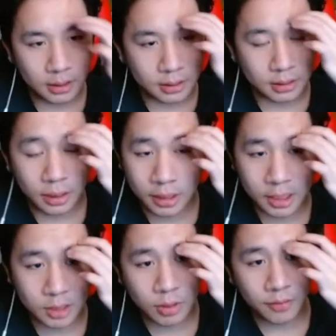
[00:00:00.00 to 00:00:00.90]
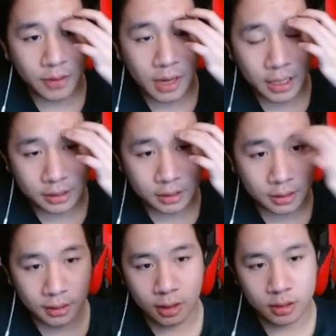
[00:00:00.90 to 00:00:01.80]
So you just want to find
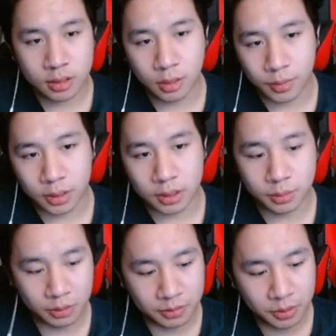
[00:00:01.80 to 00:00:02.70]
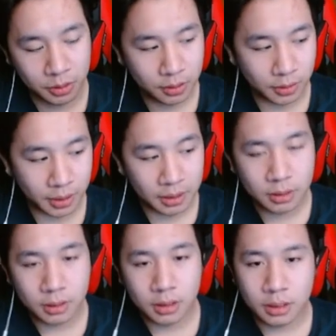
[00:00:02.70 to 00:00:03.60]
the lowest common multiple of 2 and 3.
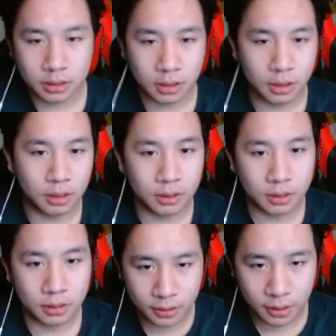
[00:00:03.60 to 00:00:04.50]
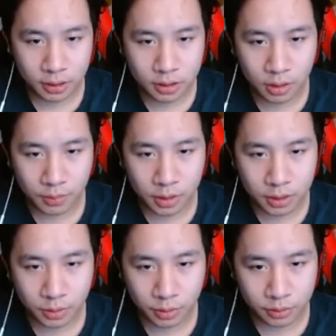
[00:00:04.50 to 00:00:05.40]
So the lowest common
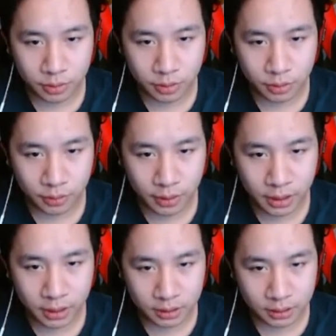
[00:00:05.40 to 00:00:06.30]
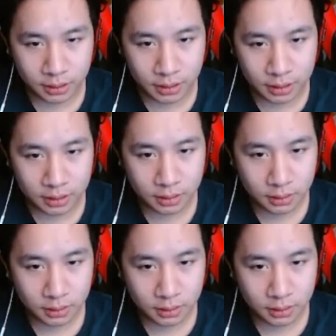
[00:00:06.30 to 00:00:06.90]
multiple of 2 and 3 is just 6.